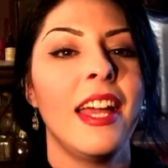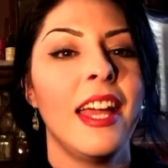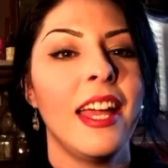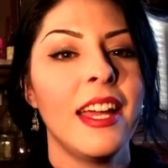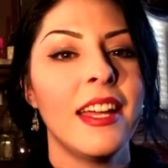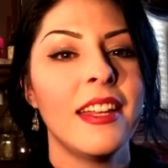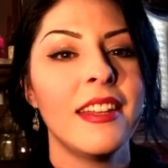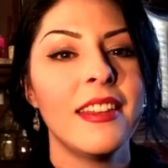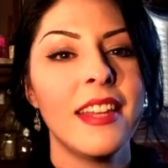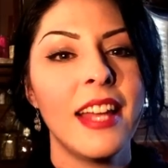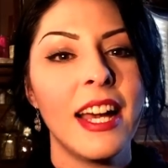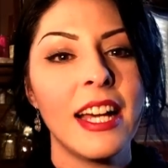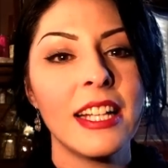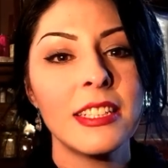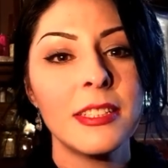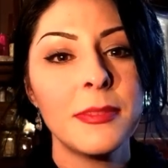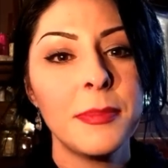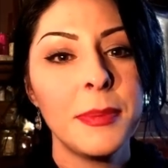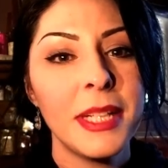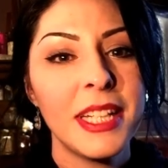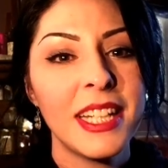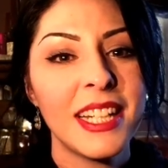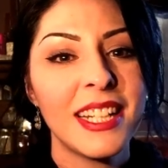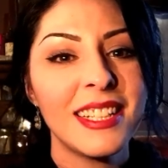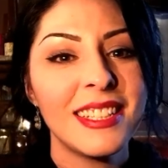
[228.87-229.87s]
and that's
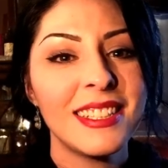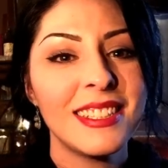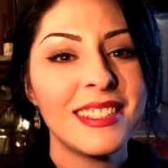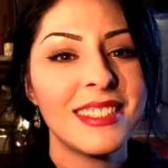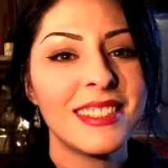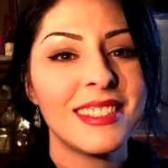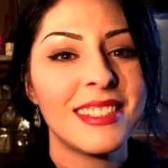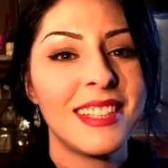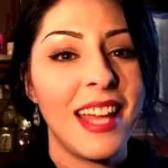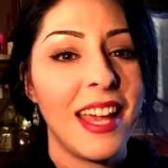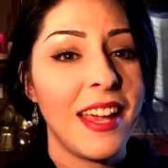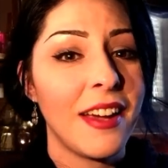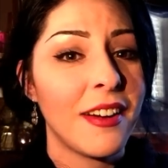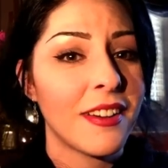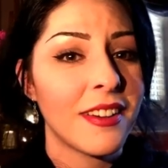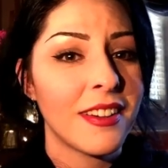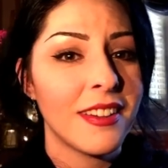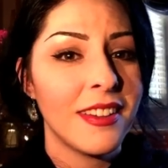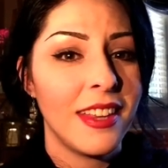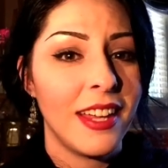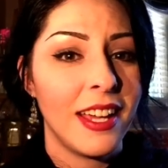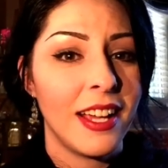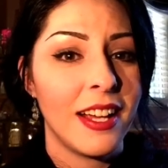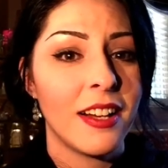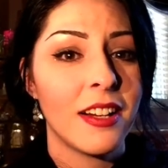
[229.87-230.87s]
because they
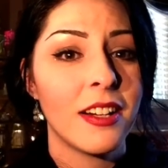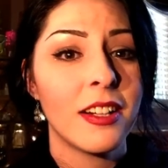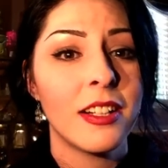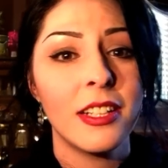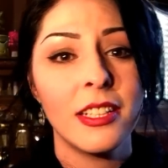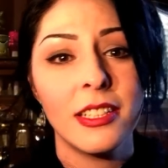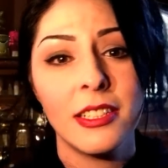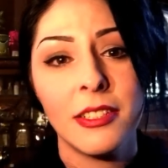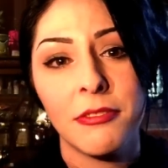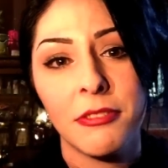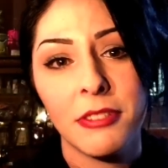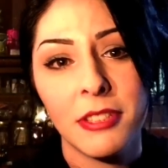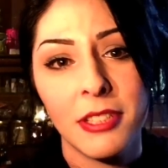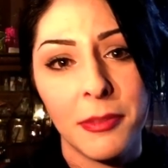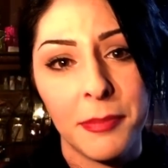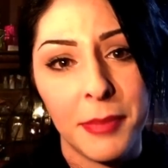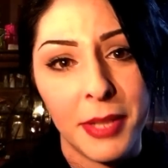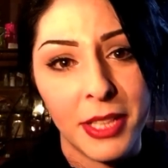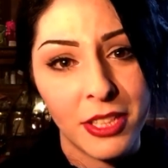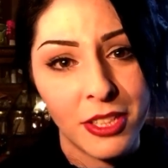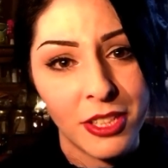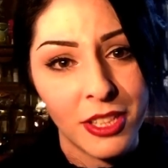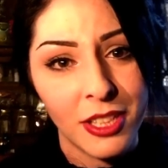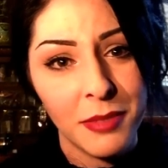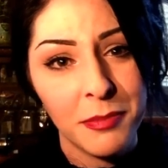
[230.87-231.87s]
are there in a different
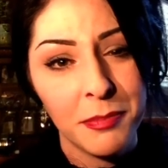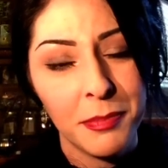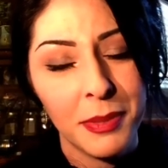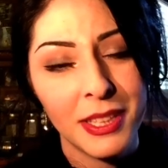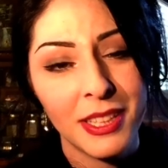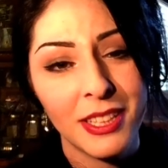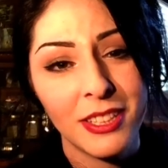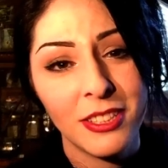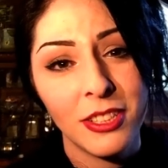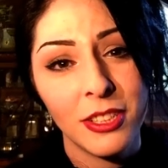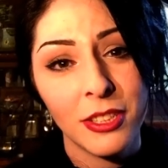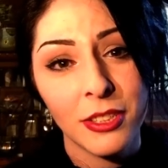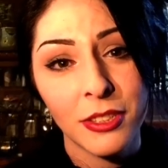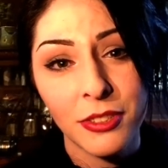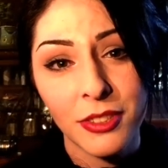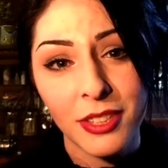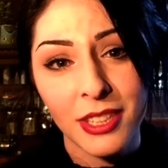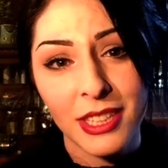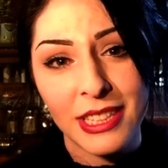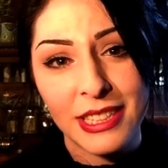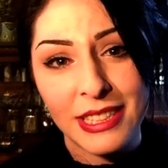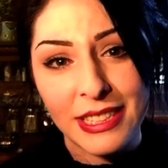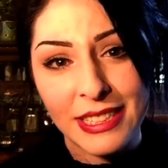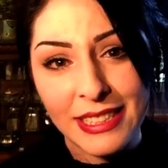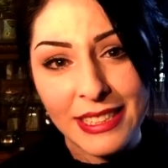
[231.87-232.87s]
dimension, but the
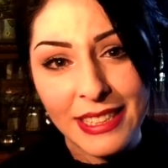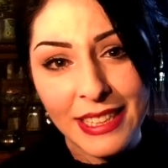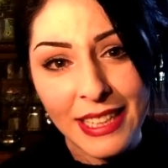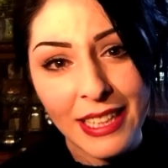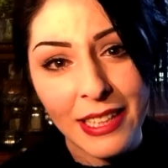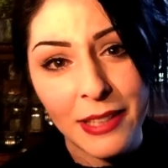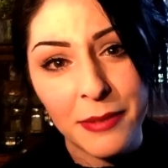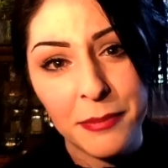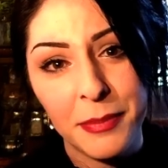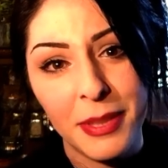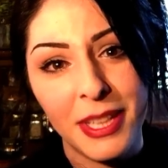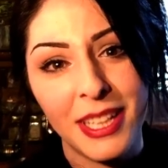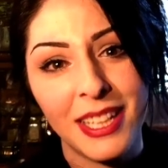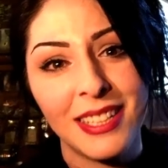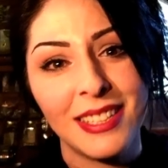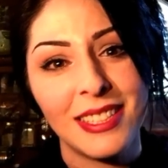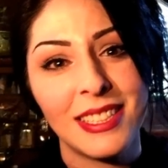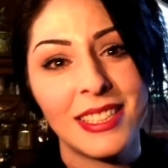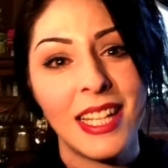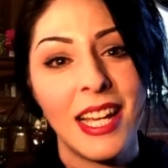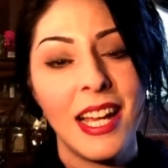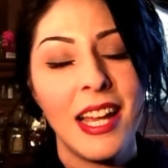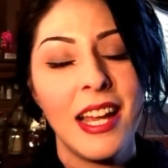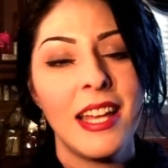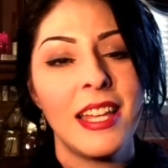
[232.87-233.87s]
children can see them
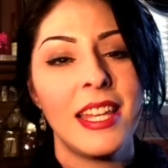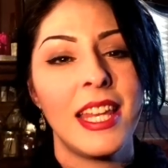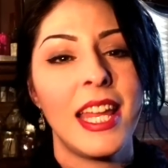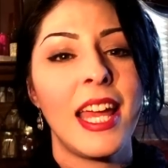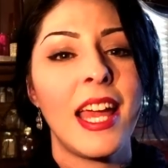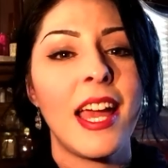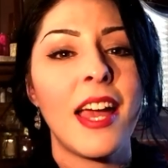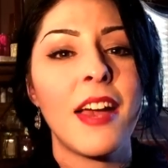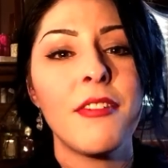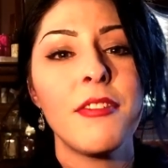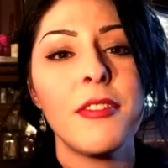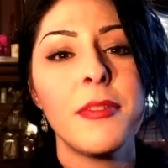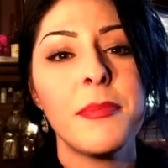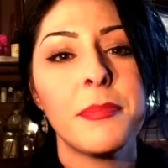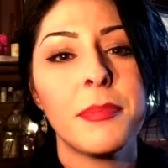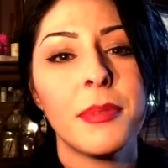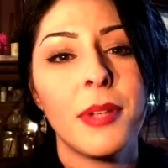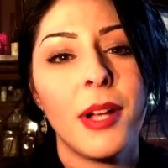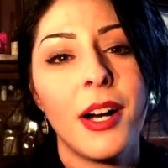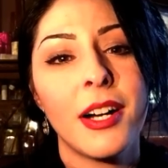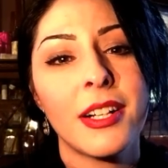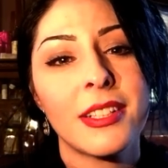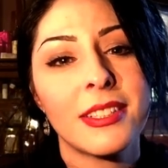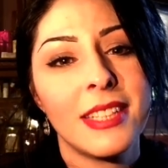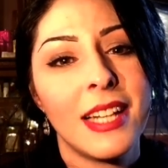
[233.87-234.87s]
because they haven't
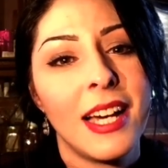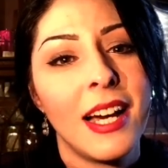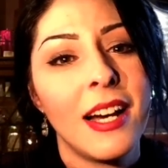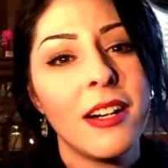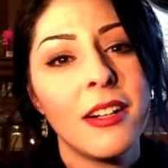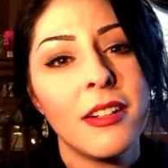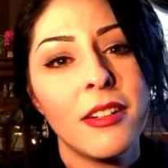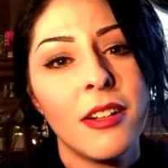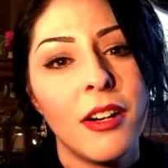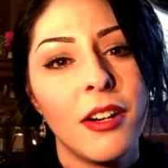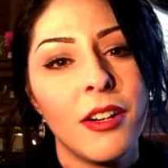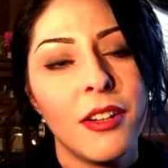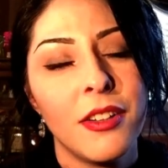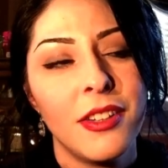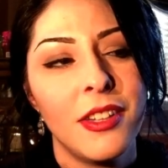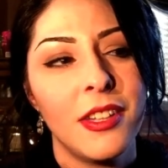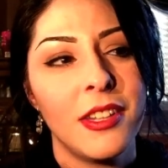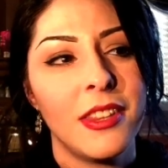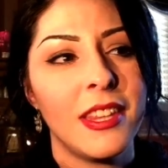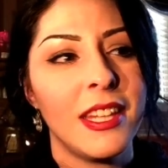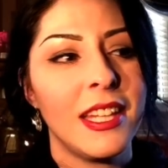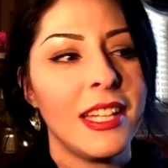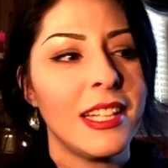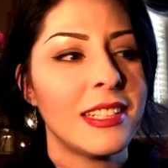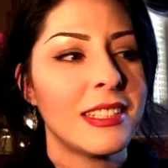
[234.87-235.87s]
blocked out all the
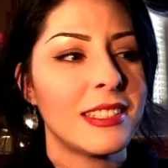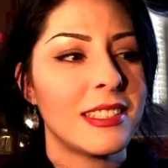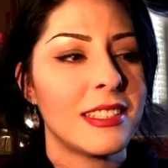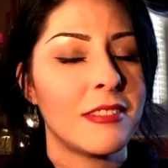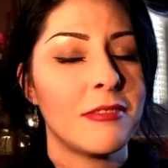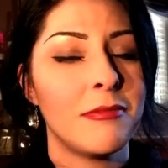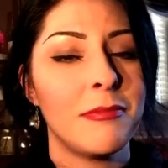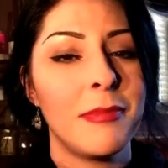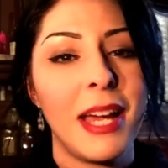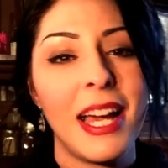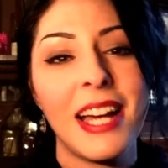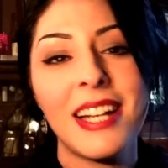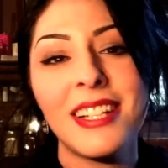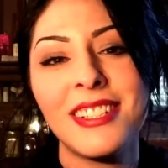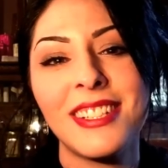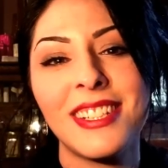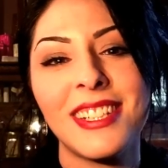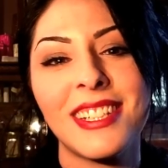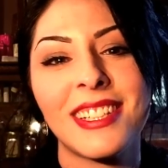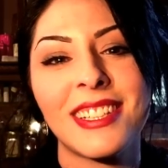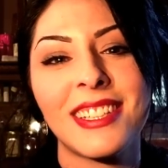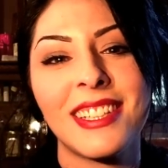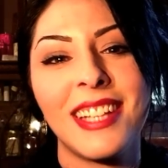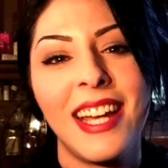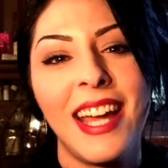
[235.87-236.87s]
things of magic.